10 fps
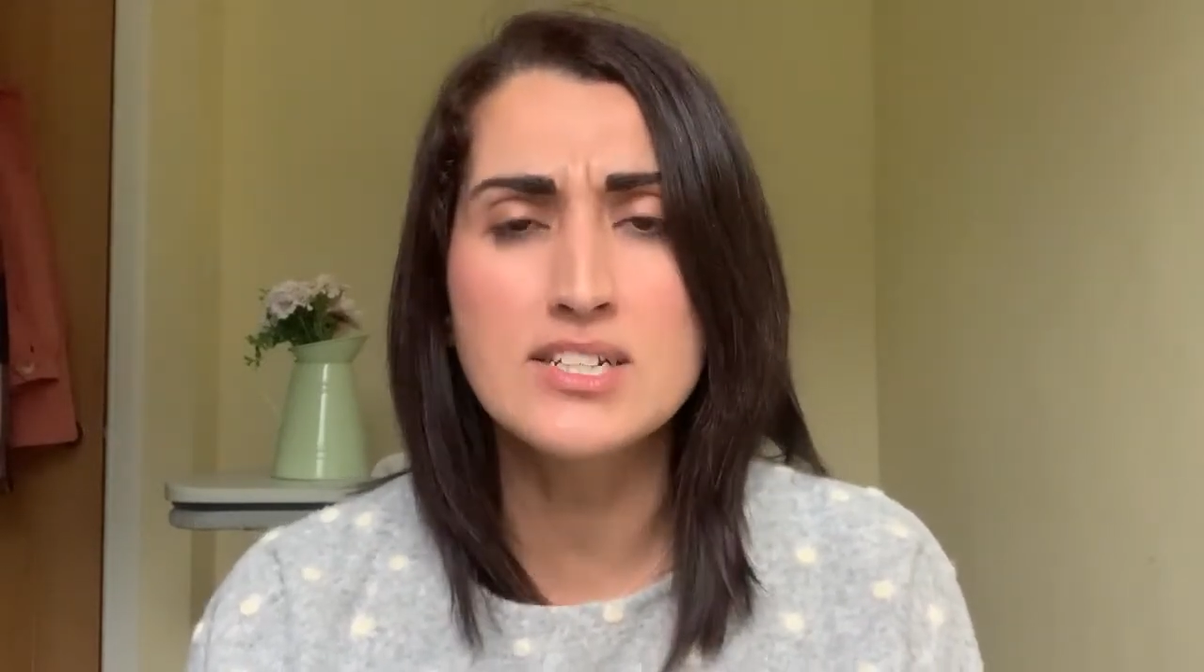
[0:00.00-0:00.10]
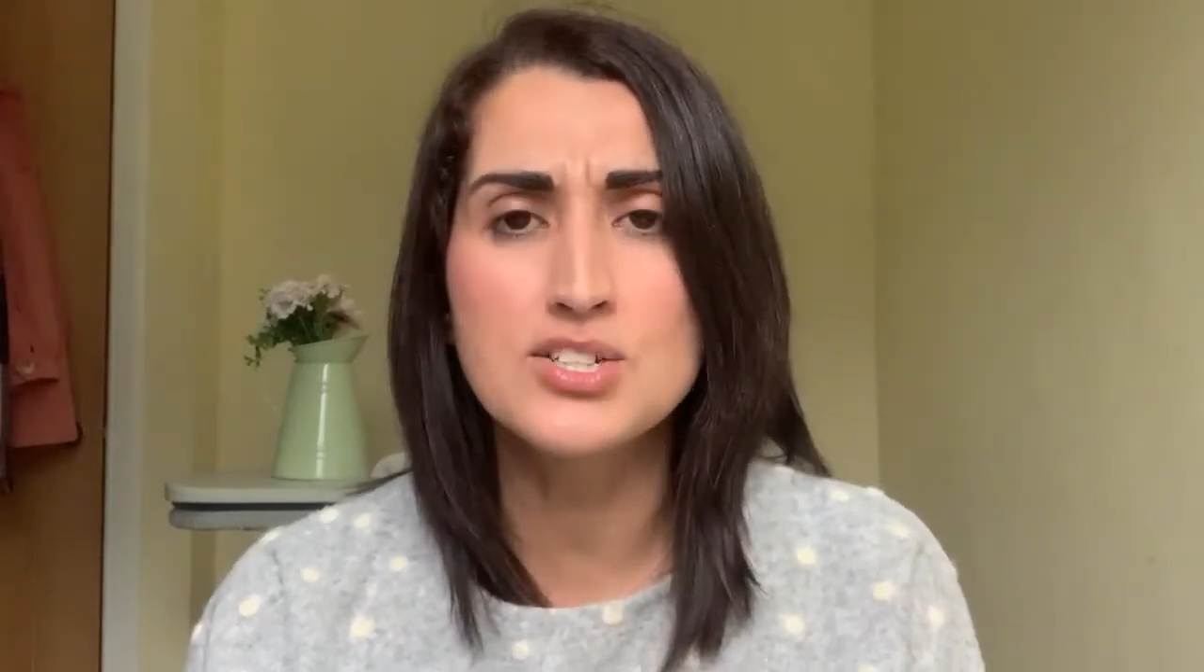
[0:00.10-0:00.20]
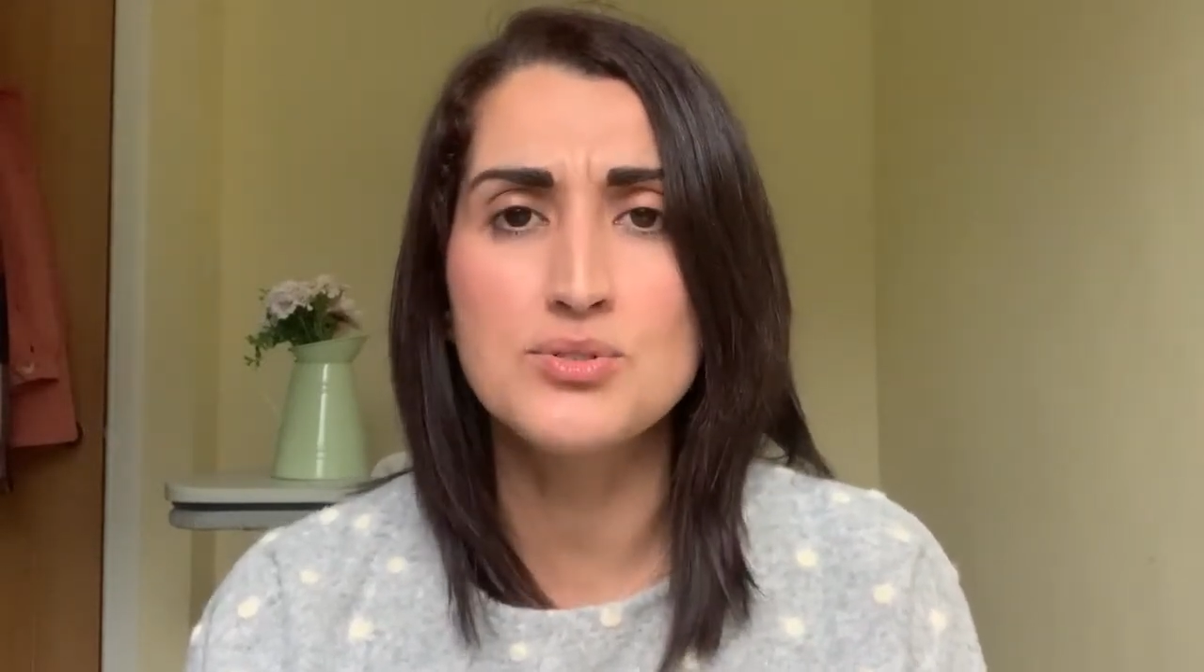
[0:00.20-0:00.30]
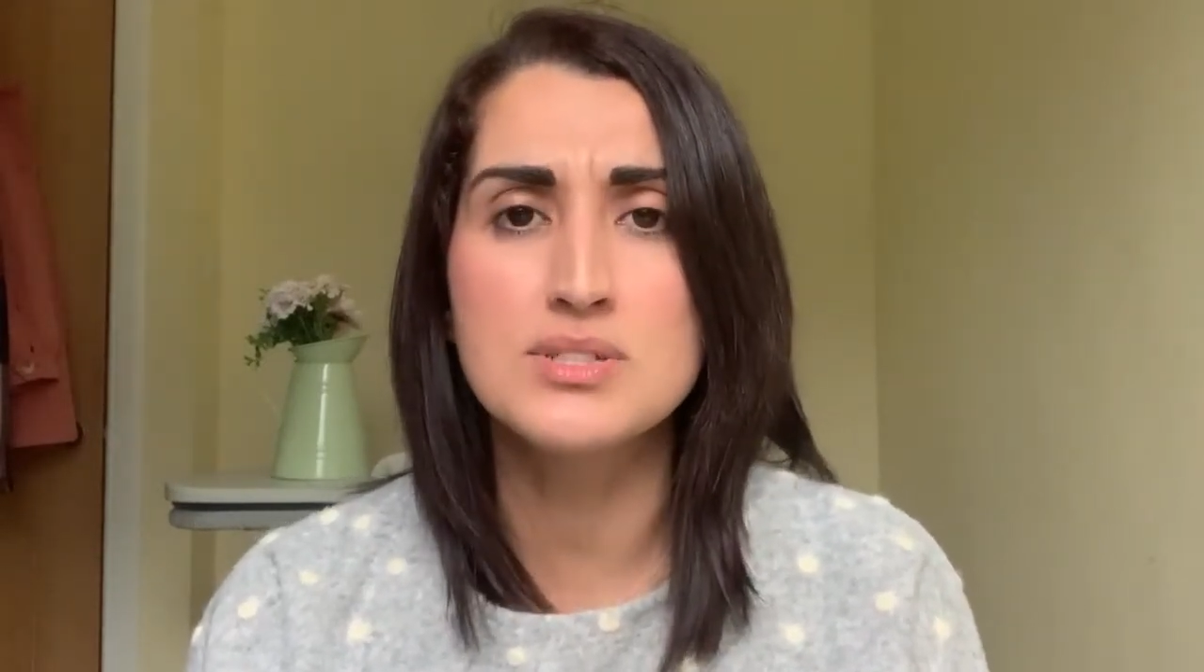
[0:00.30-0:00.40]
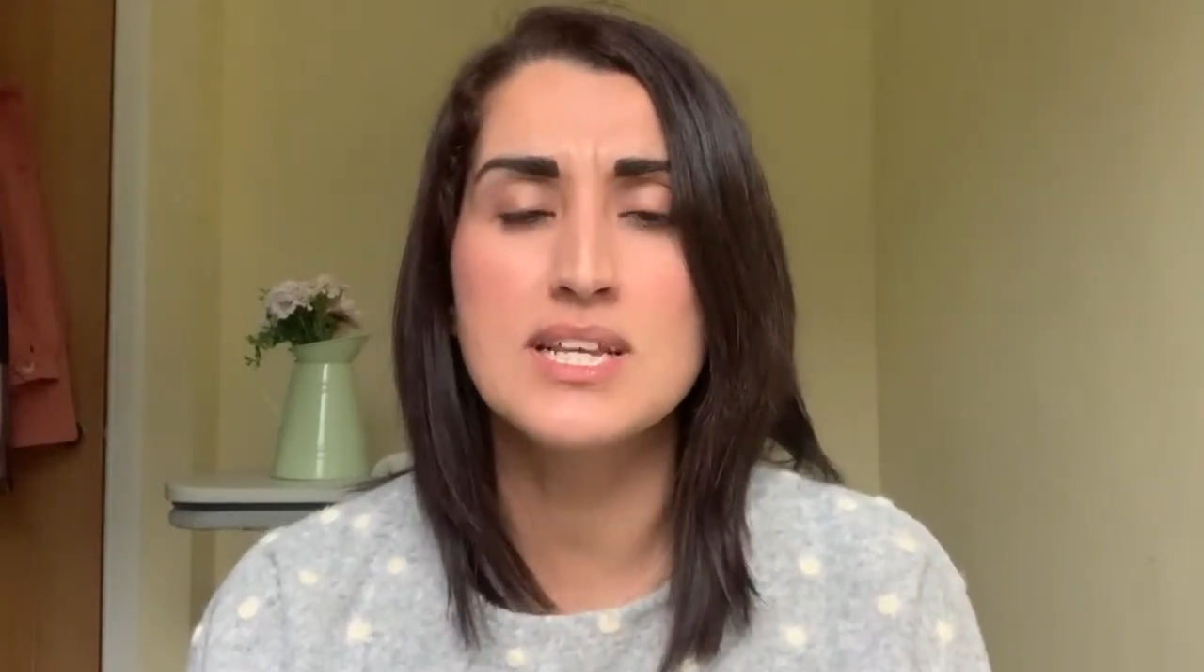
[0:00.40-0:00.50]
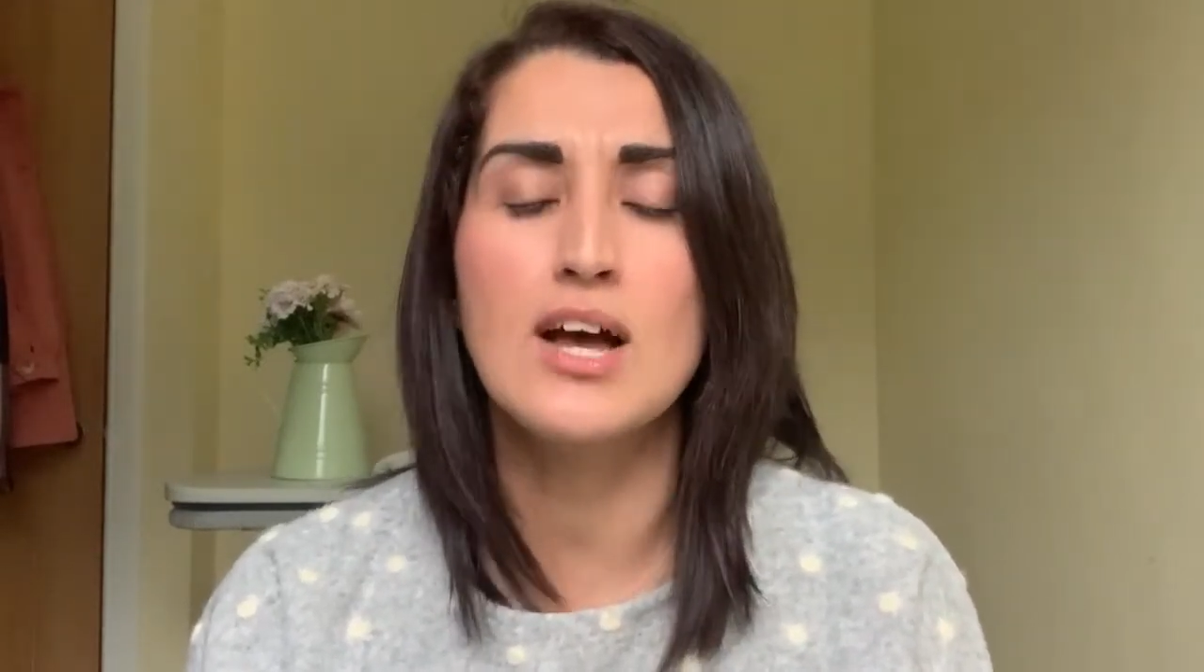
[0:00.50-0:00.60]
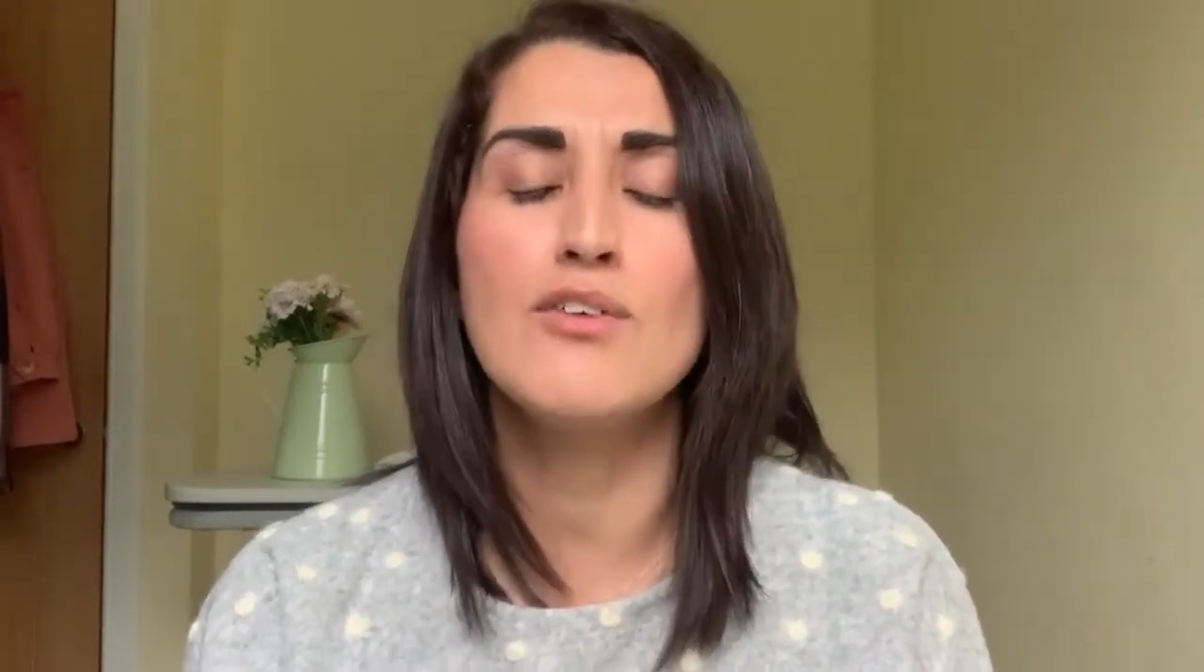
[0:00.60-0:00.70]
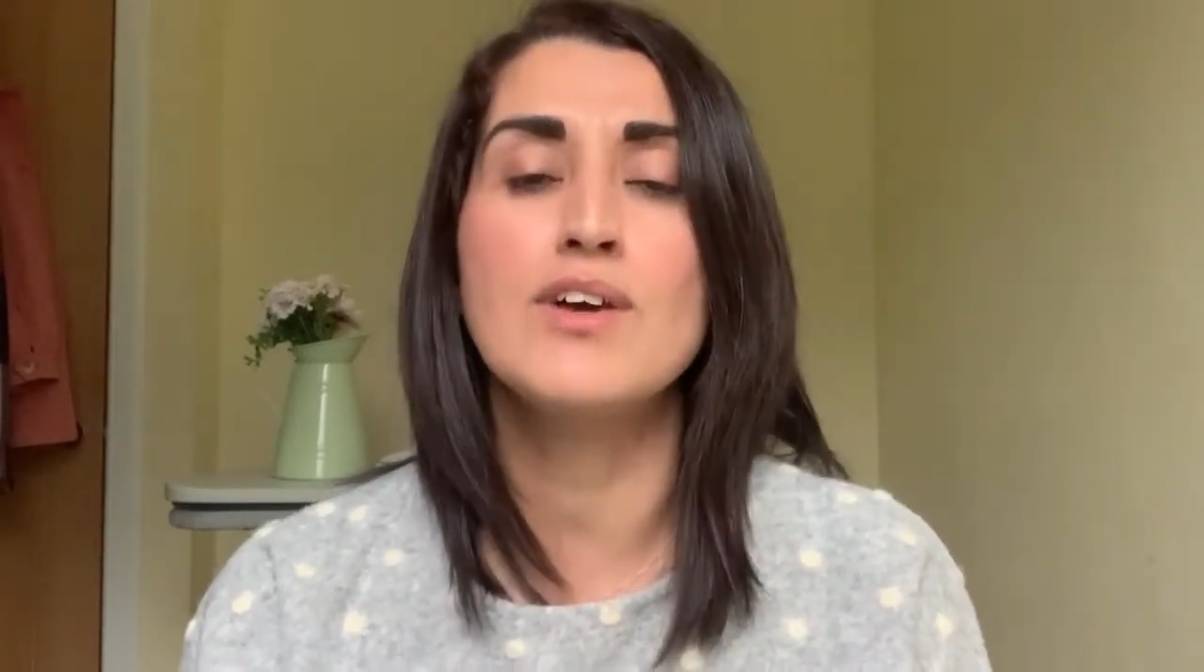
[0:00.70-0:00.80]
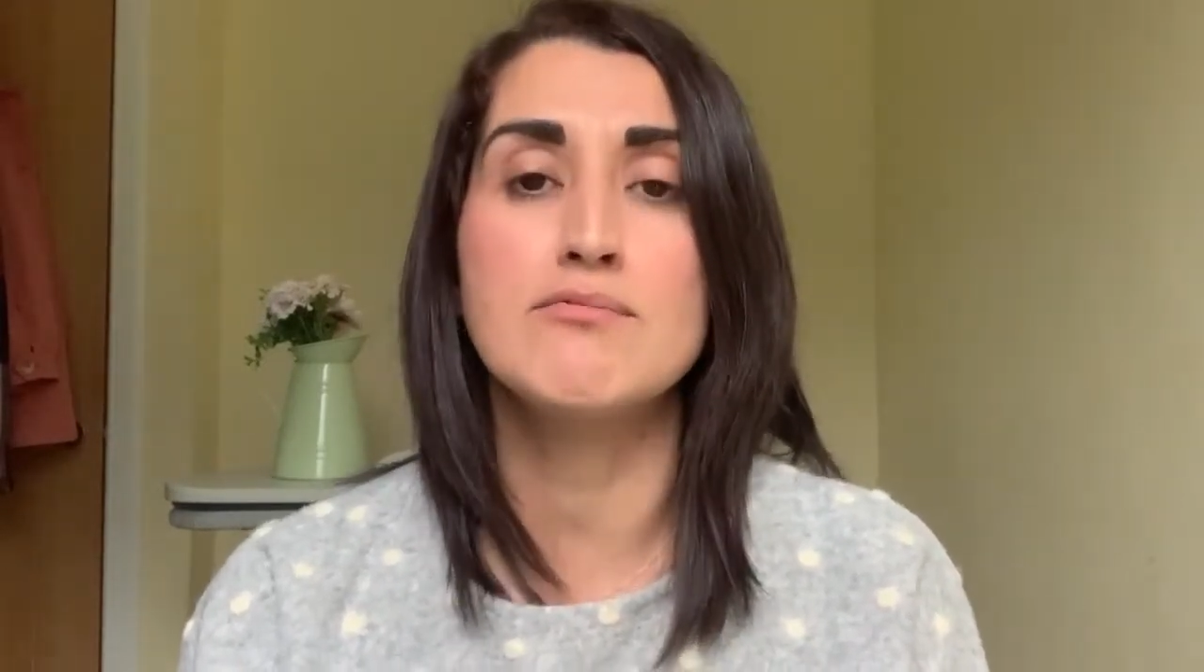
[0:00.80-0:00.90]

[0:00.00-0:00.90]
to yourself